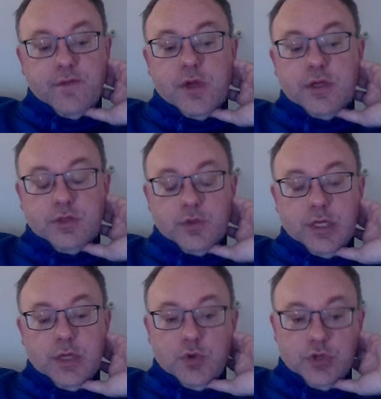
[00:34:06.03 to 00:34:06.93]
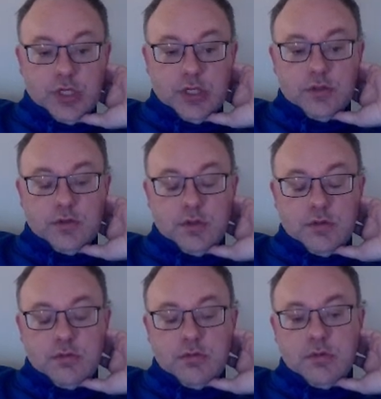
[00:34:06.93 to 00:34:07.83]
because of queen d1 check. Sorry.
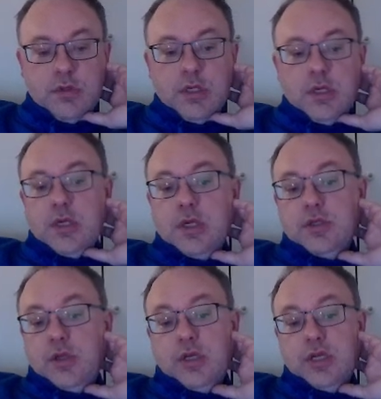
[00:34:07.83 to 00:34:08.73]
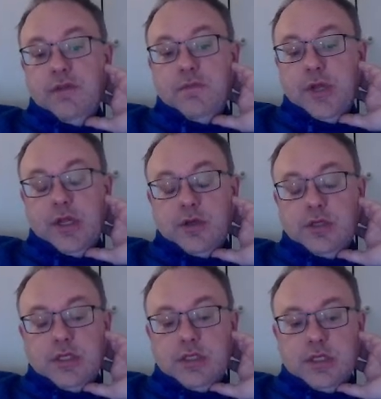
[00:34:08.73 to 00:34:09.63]
So he could even play knight
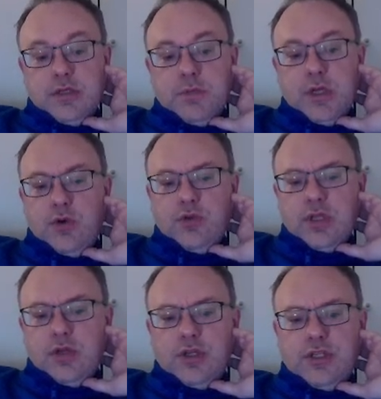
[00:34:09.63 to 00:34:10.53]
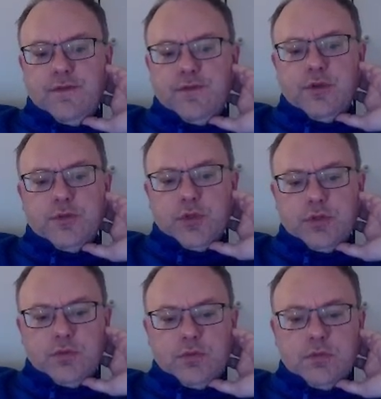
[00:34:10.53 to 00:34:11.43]
g6, but also knight g4 is
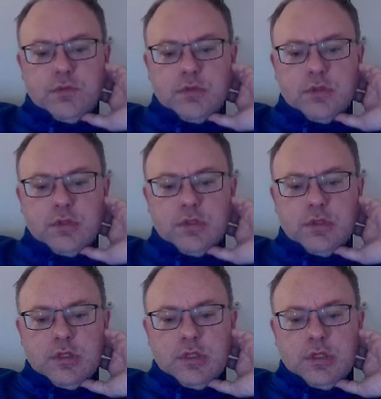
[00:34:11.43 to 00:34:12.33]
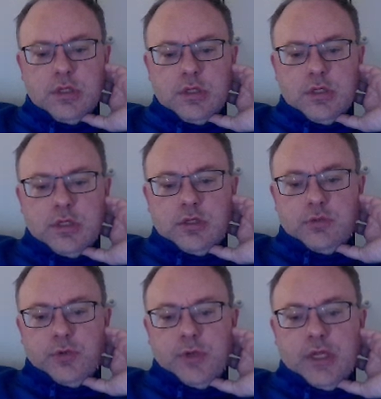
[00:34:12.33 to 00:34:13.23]
possible. So I'll
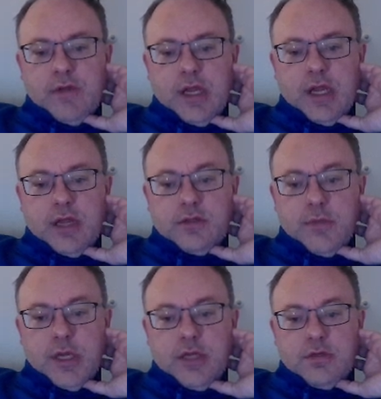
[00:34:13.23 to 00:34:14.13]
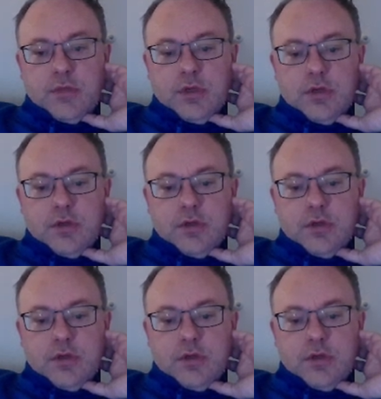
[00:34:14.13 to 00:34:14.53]
probably give that an exclamation mark.